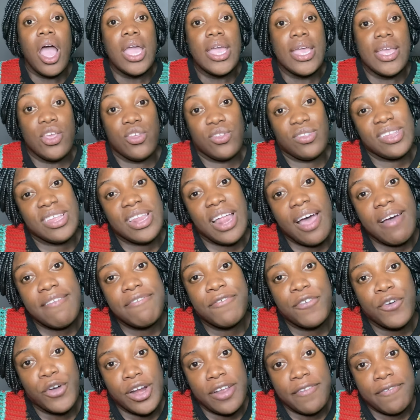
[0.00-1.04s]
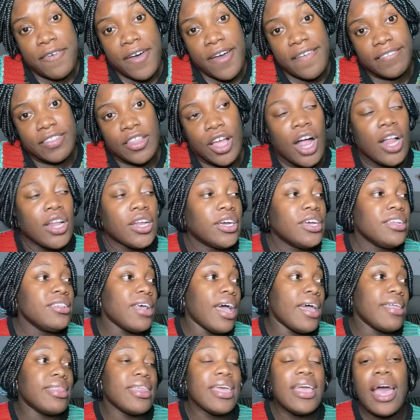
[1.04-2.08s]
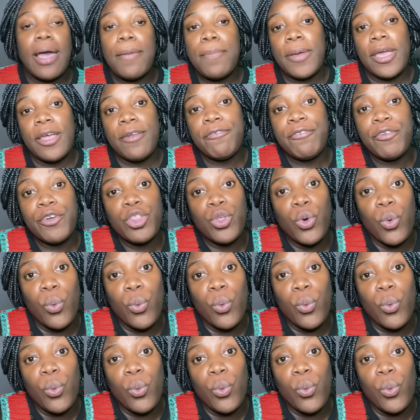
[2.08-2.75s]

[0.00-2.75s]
You see that $45? I think I paid for the